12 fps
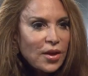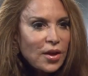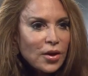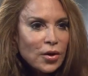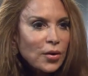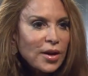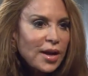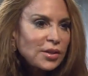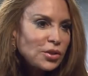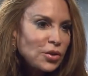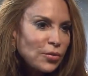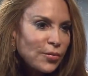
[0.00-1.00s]
are going to
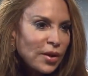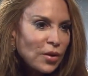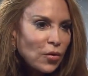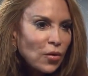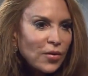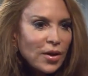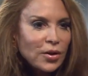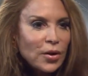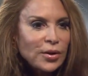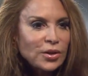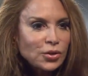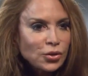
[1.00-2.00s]
execute me, or they're
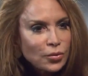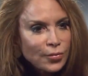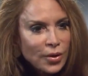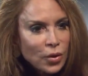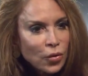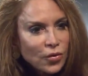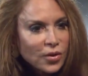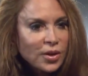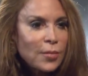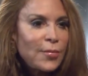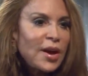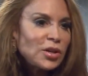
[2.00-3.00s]
going to shoot me, or they're going to
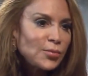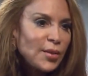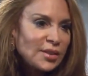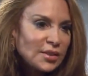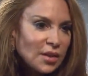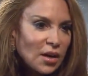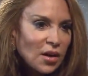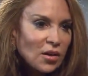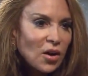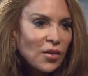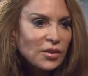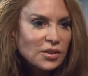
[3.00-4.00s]
bash my skull
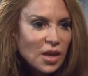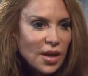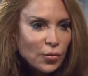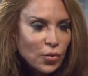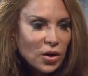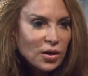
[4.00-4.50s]
on the sidewalk.